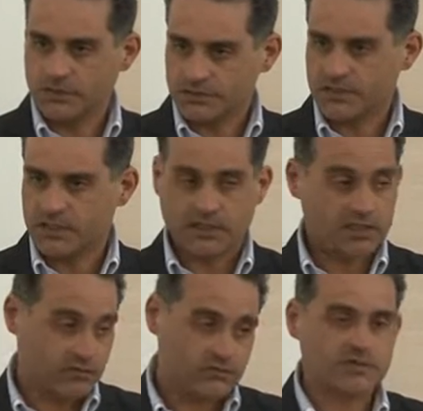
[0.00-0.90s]
understand,
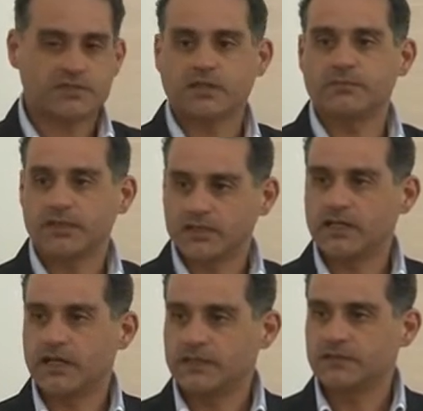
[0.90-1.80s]
and you understand by the
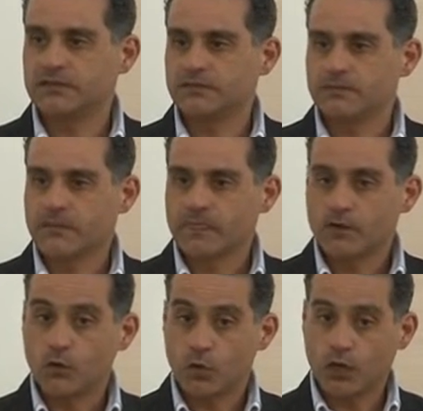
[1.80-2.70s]
guide,
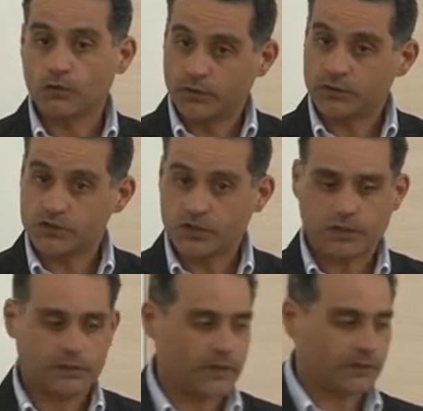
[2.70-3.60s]
what we are
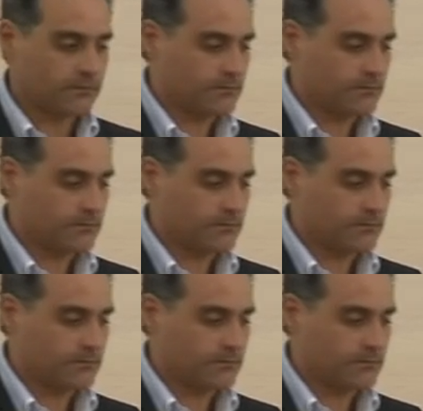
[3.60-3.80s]
talking about.